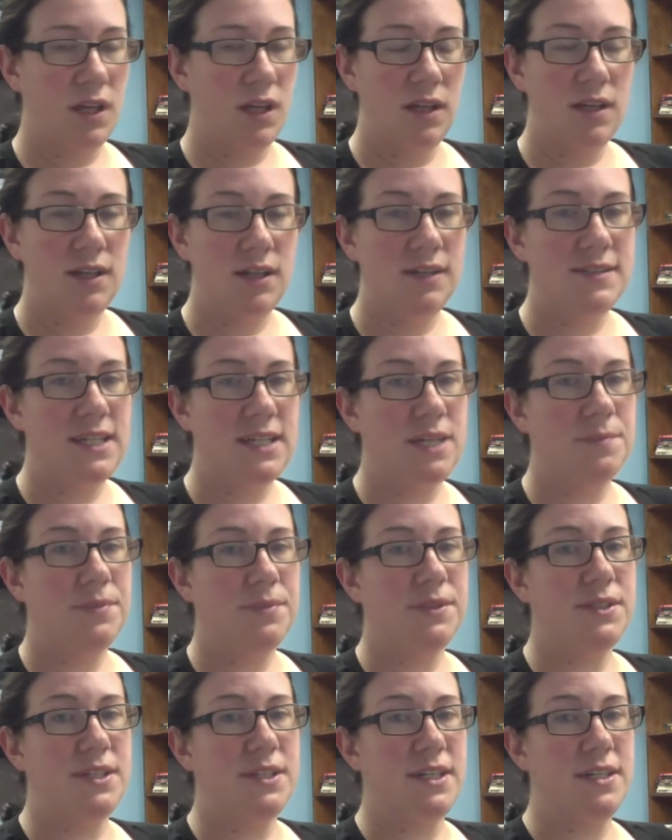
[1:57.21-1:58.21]
An
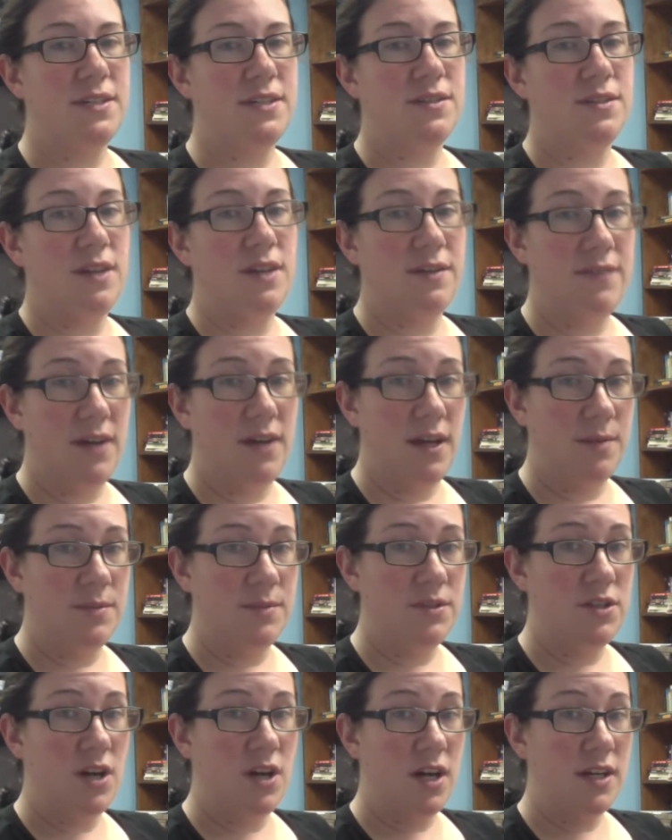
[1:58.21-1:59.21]
example is if I'm
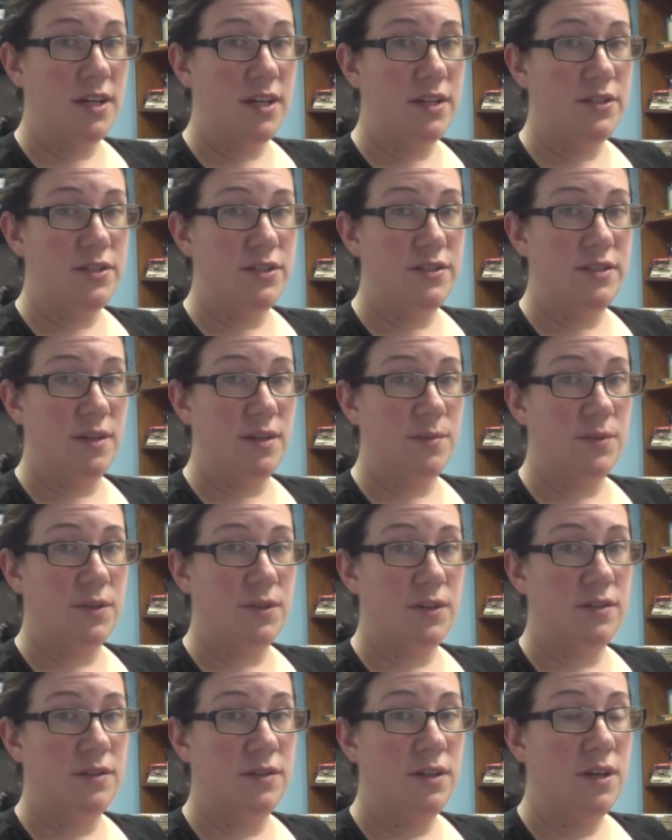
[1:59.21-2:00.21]
talking to
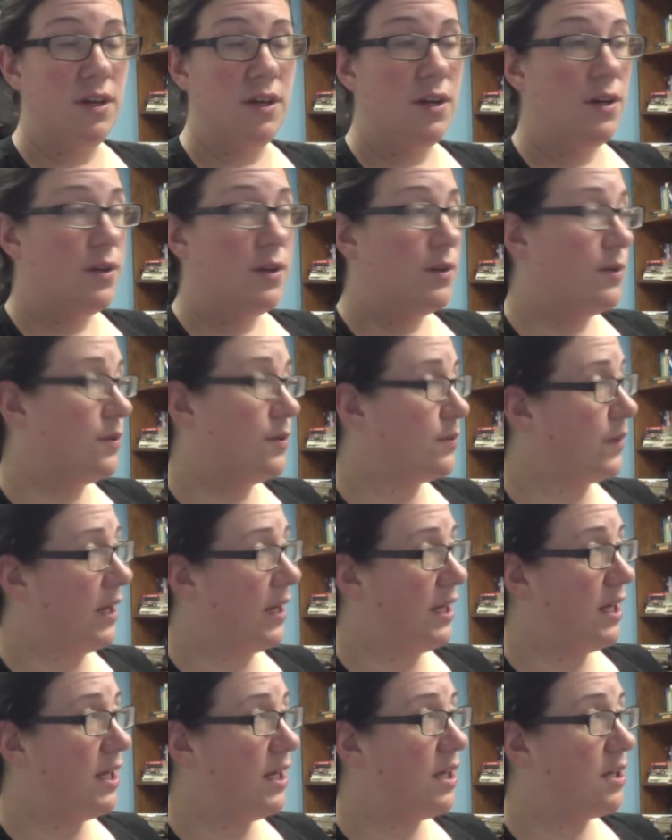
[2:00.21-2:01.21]
someone who's right
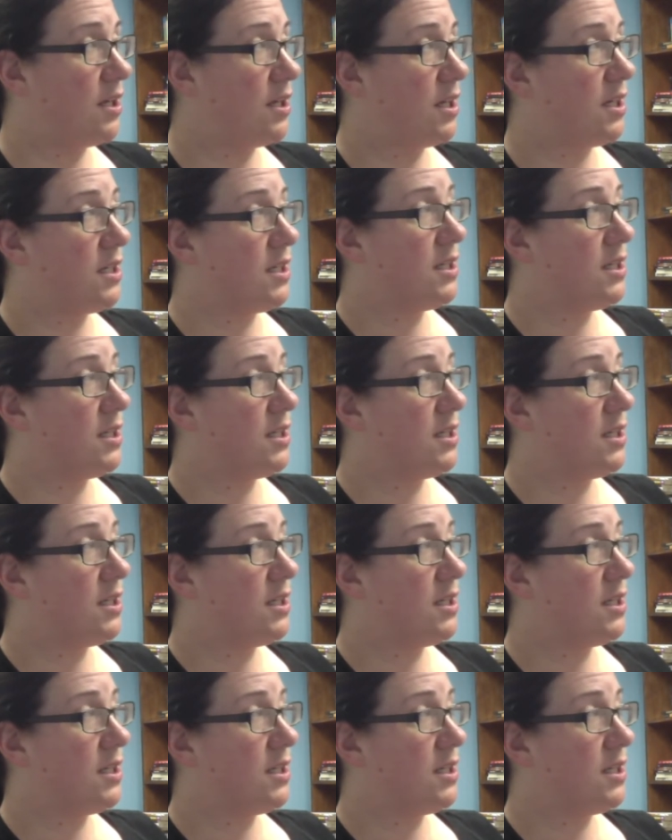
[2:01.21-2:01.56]
here,